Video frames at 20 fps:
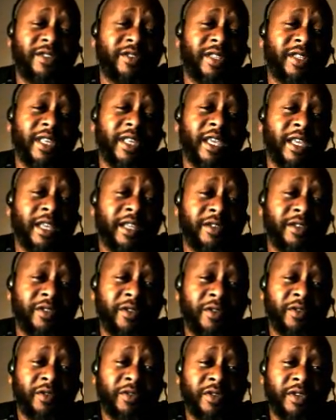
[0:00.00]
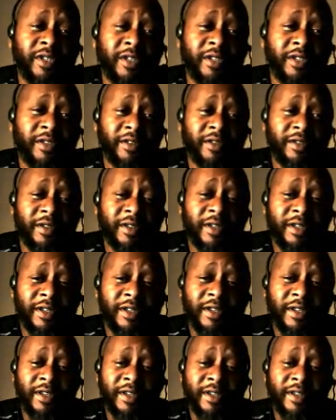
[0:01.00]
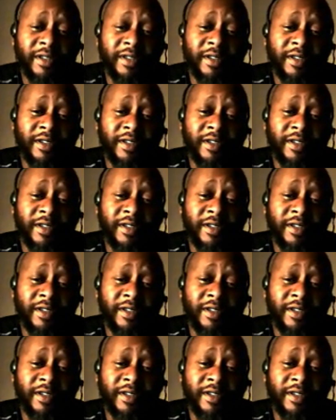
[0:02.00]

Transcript: lie with a passion or something. I don't